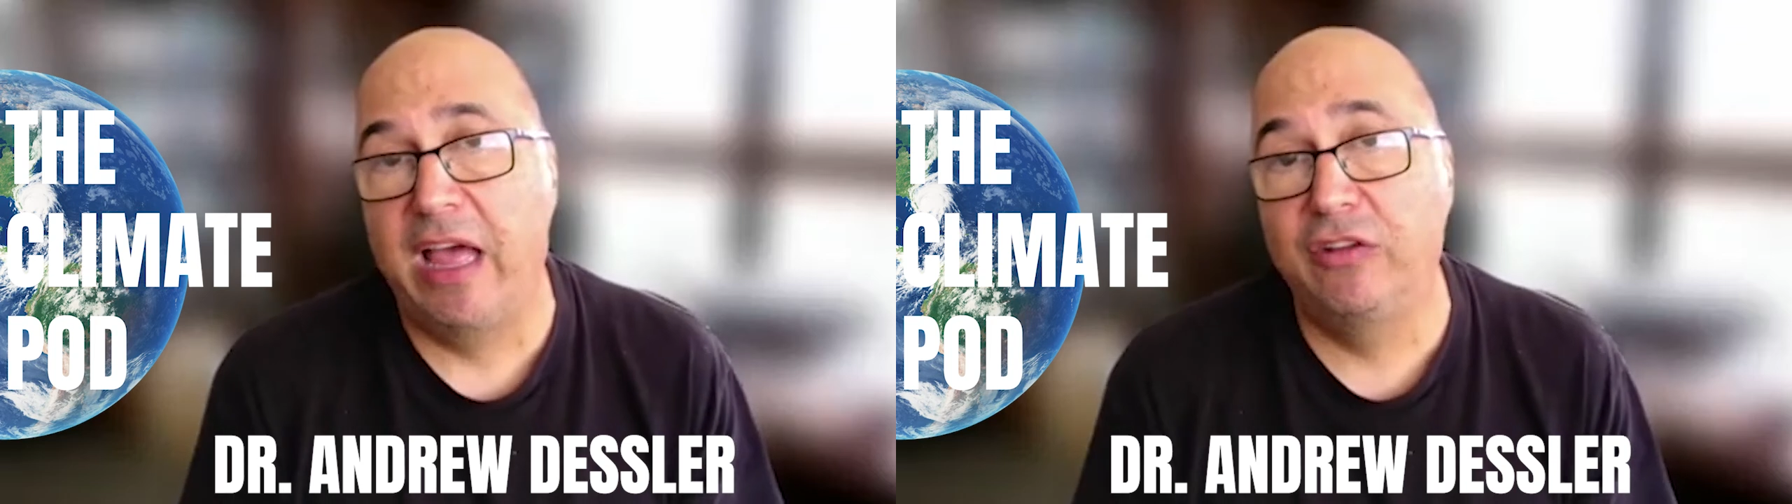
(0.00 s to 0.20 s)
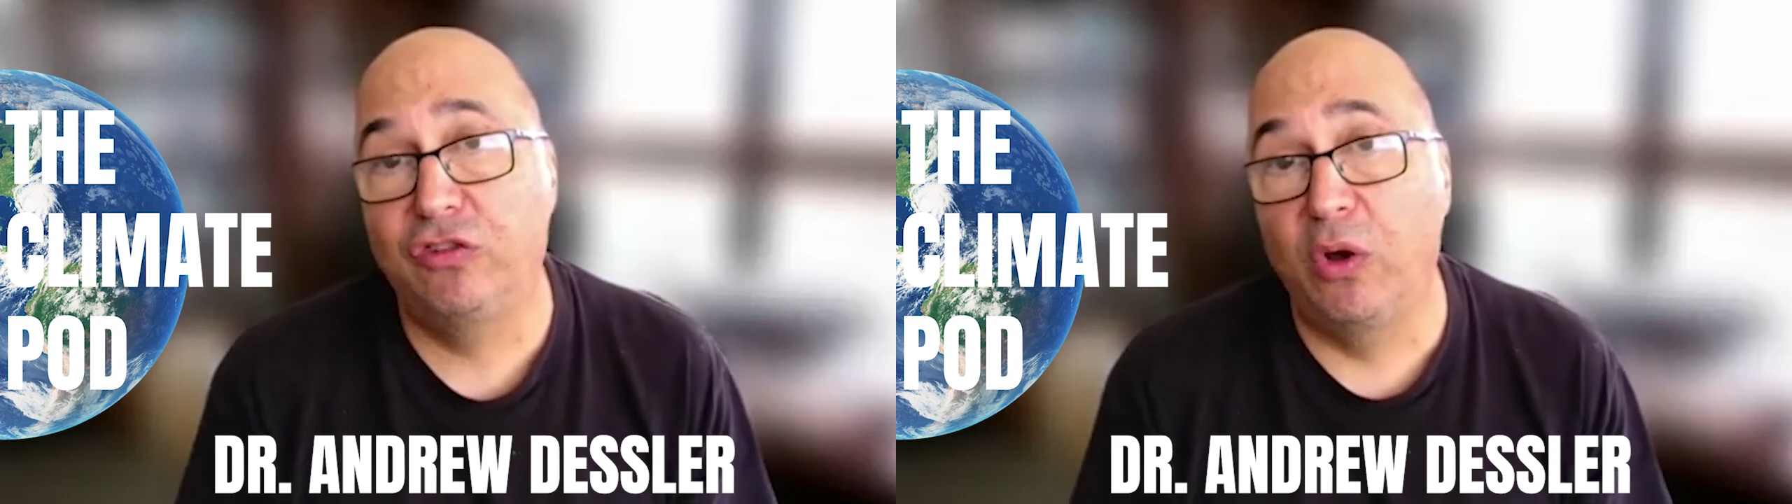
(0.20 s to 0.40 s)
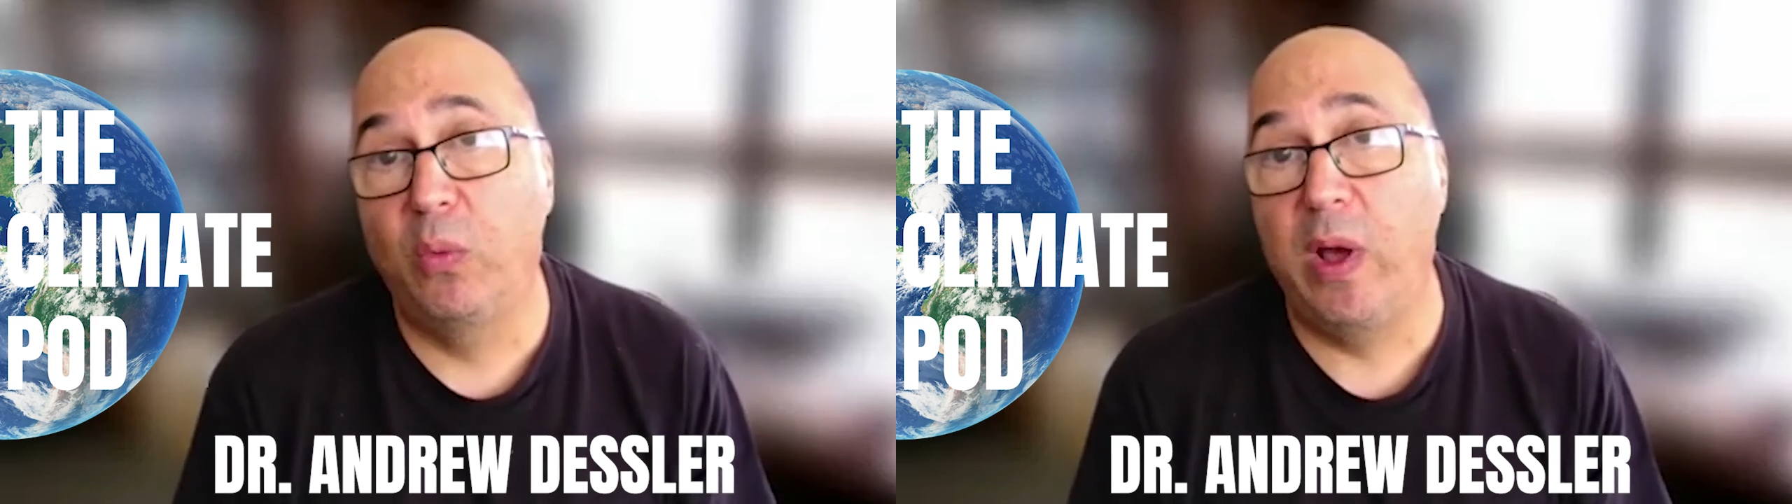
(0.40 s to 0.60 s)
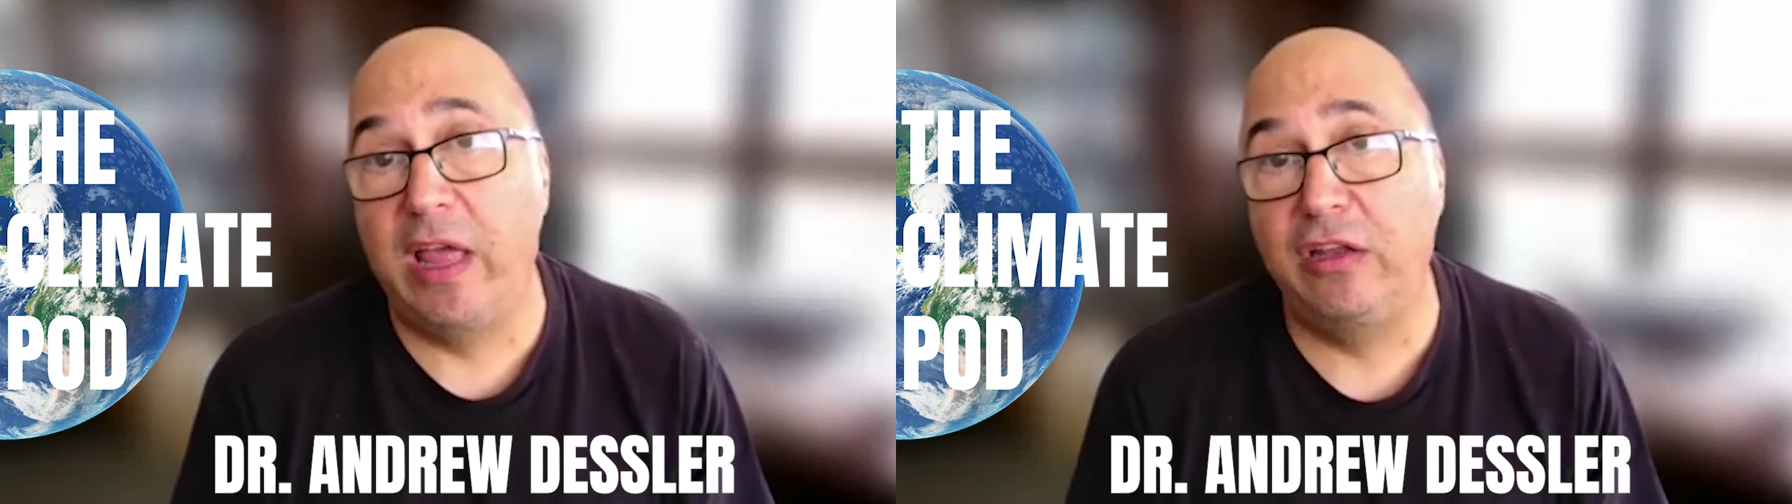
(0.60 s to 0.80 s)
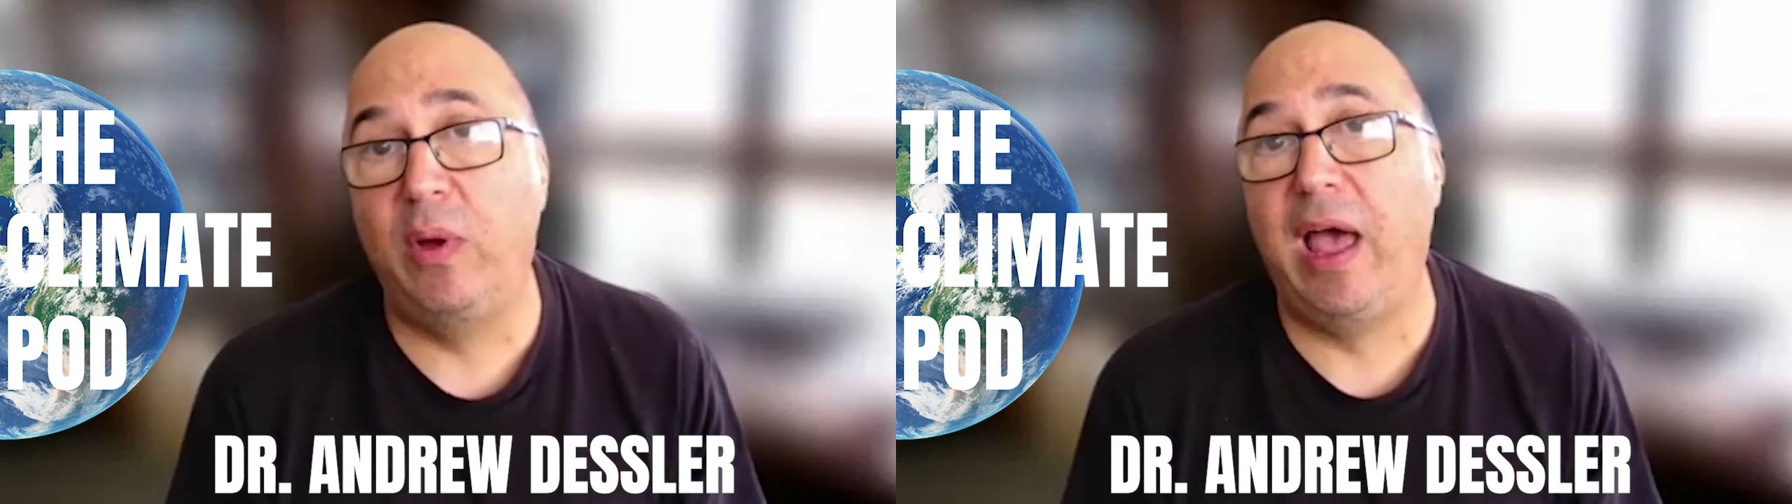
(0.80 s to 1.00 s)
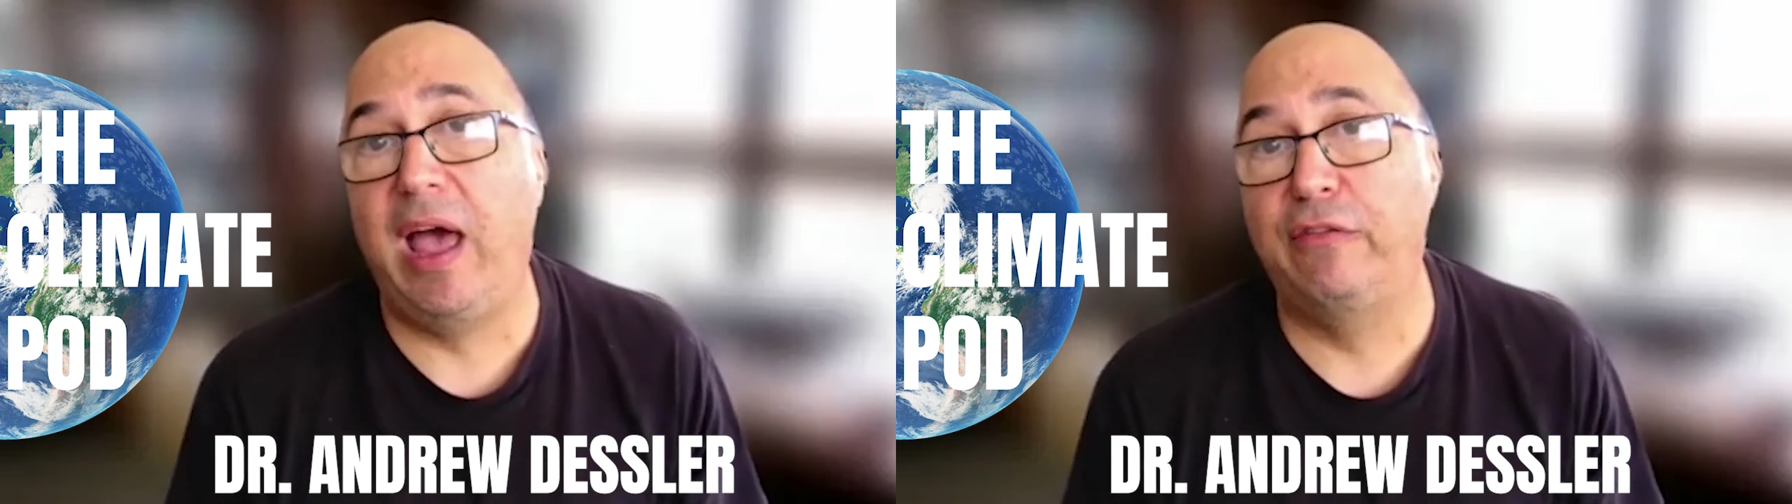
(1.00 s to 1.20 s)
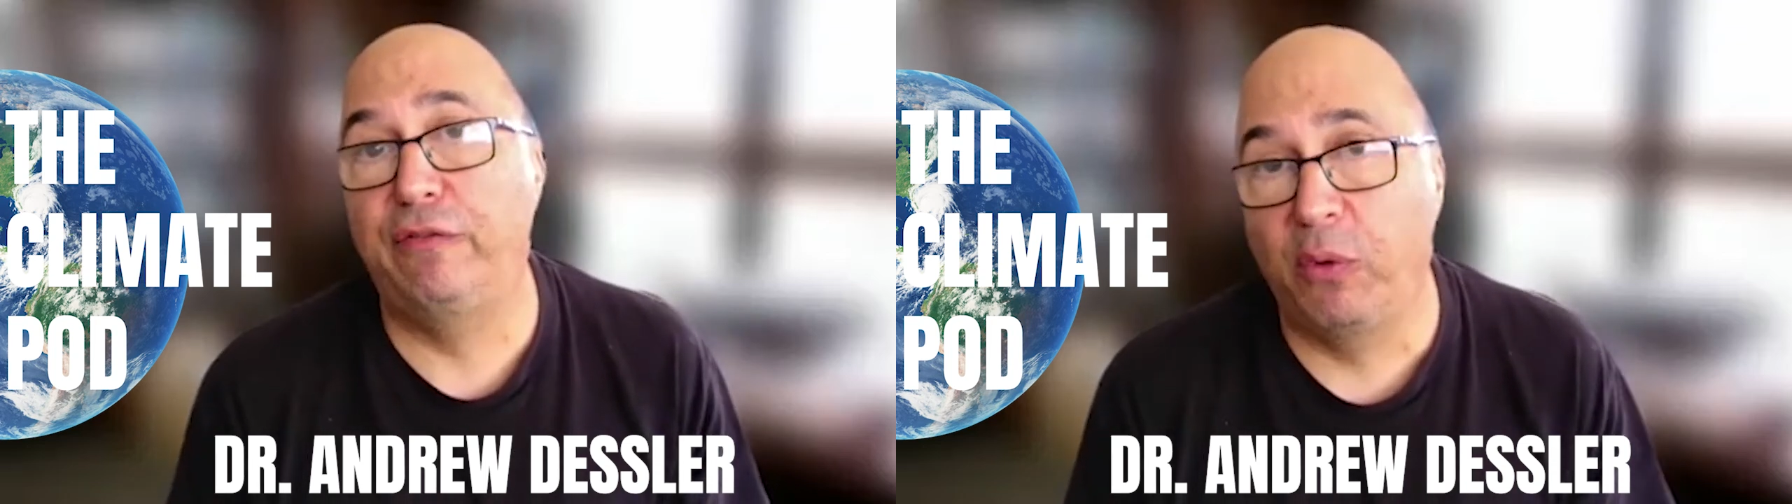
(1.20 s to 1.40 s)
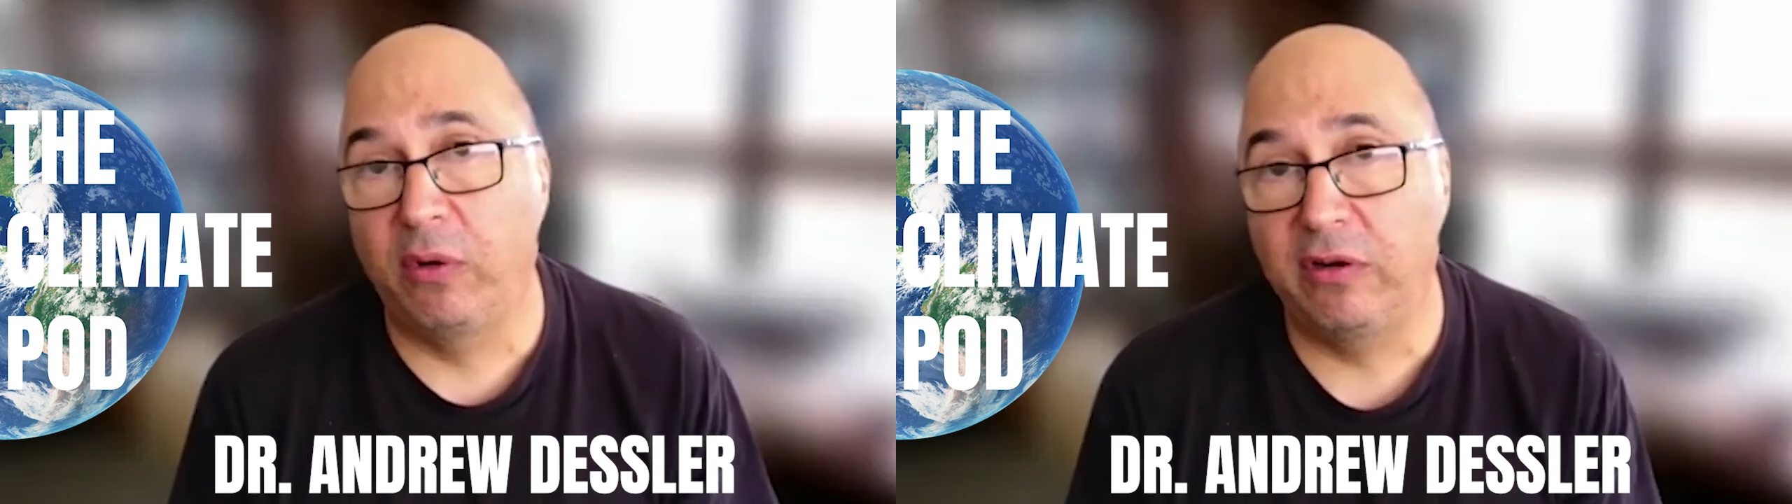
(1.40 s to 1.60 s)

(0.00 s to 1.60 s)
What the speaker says: And so when you add 4